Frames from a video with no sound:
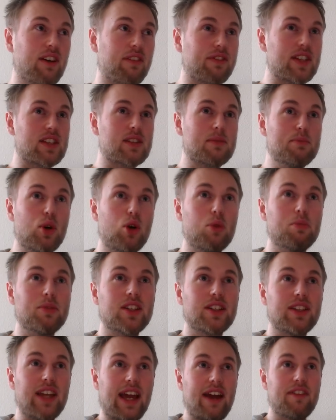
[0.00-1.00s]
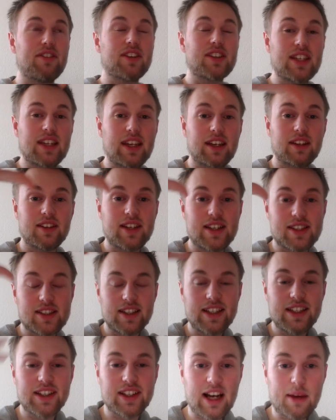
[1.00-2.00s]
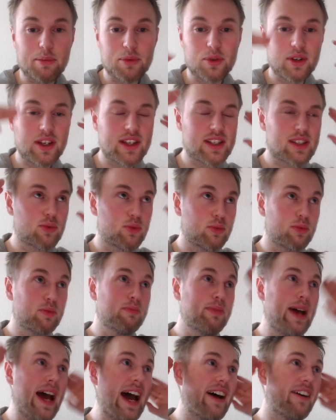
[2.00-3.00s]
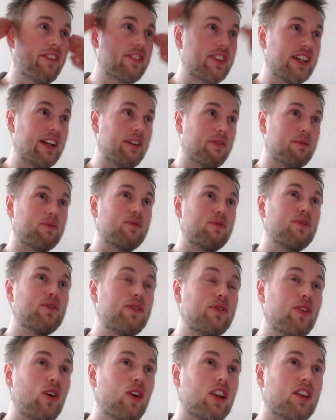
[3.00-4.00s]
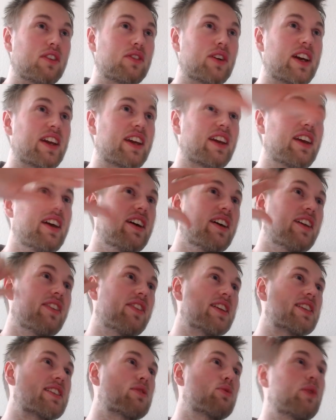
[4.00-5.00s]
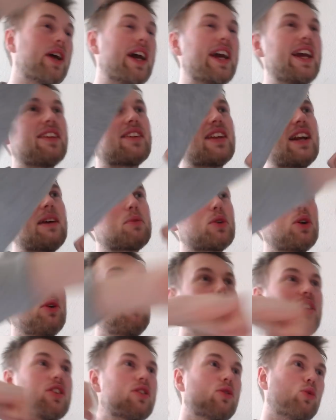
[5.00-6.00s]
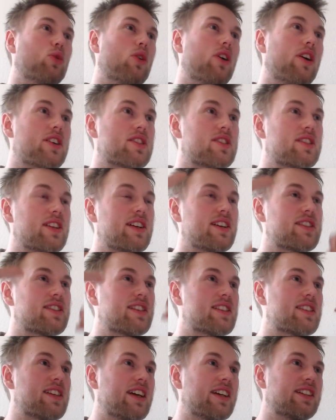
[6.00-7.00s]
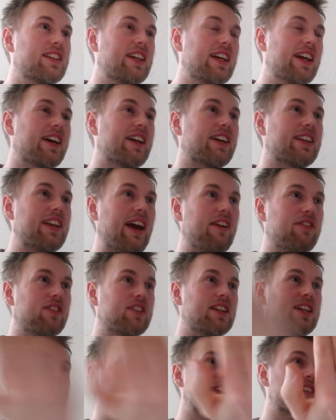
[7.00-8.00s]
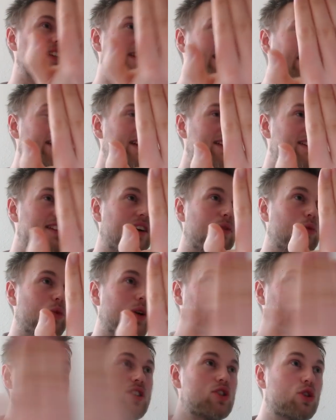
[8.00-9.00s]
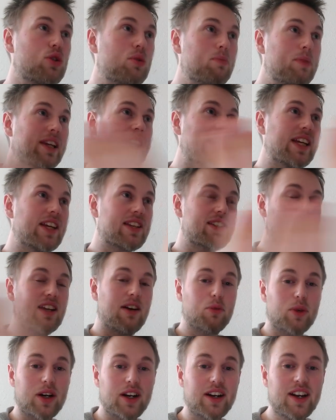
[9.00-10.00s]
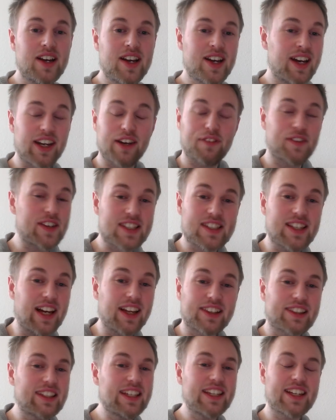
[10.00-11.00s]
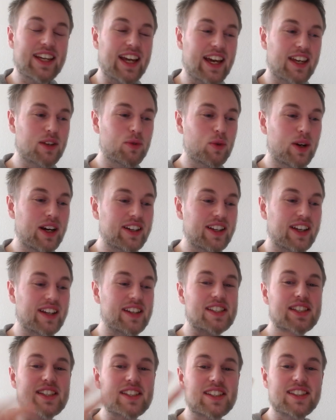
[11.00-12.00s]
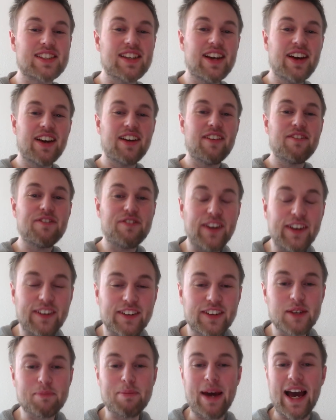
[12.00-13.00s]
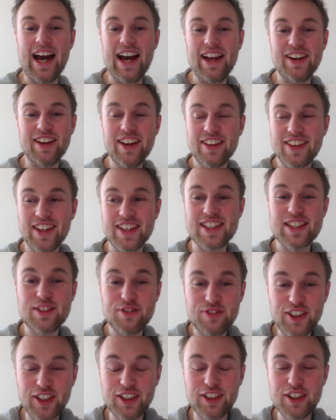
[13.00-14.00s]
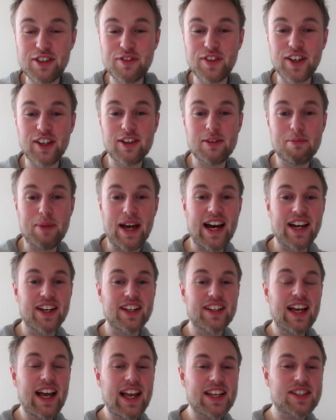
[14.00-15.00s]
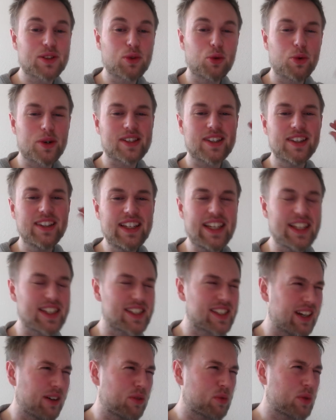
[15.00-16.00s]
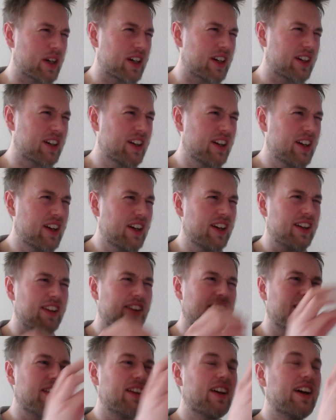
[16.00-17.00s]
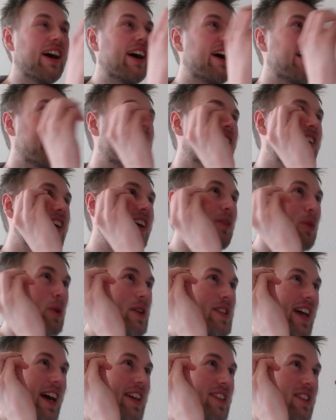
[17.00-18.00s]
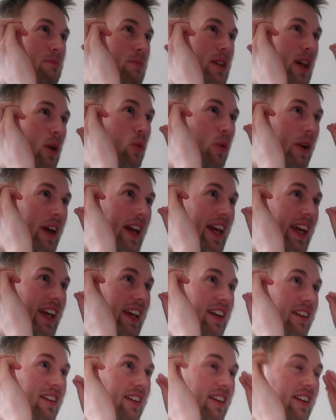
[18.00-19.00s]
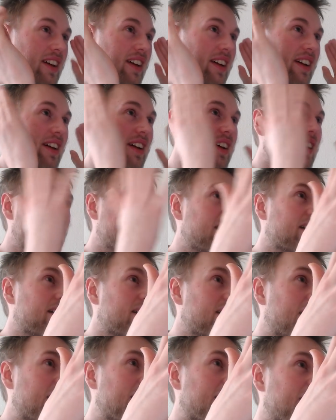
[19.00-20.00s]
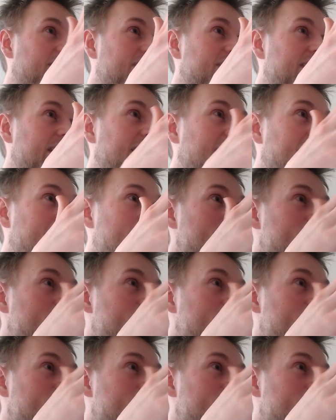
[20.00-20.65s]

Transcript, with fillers: of this moment that everything is leading up to this path that I'm following, this way that I'm going towards. There is this idea that everything is leading somewhere and should be leading somewhere. And if it's not leading anywhere, then it's very bad. Then it's very, very bad. It has to always lead somewhere. Uh, there always has to be a way. And uh,